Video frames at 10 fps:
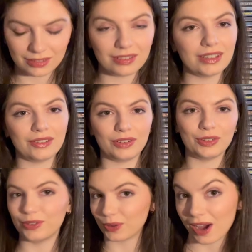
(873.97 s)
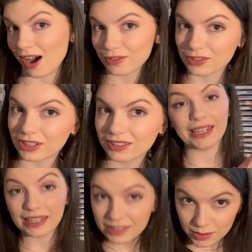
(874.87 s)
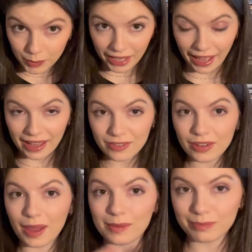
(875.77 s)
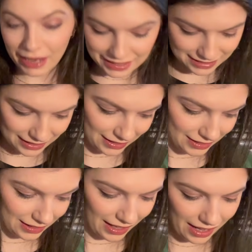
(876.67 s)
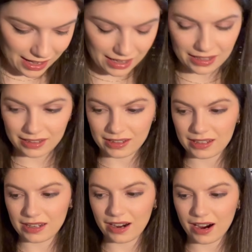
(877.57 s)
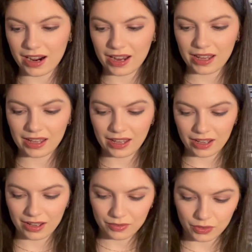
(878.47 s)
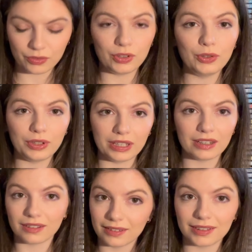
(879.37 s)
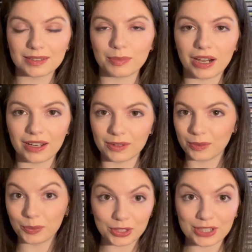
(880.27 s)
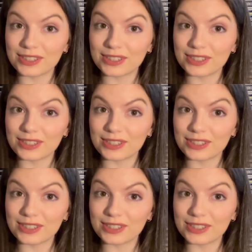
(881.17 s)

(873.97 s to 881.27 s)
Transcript: if you look after it. Next we have magazines, and I have a few here in this pile, which is